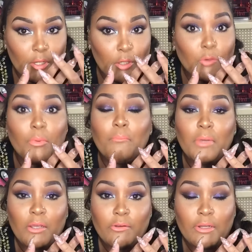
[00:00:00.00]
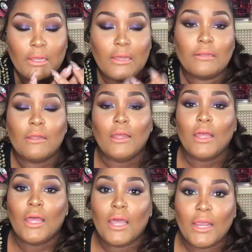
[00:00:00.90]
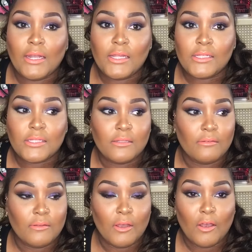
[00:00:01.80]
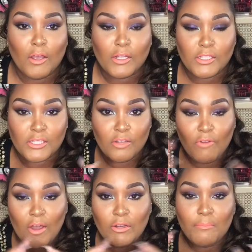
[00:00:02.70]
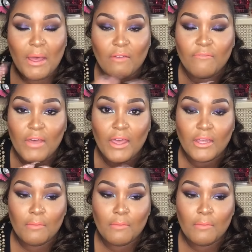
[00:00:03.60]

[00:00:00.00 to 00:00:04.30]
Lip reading: a little bit bigger than that, and is surrounded by fat.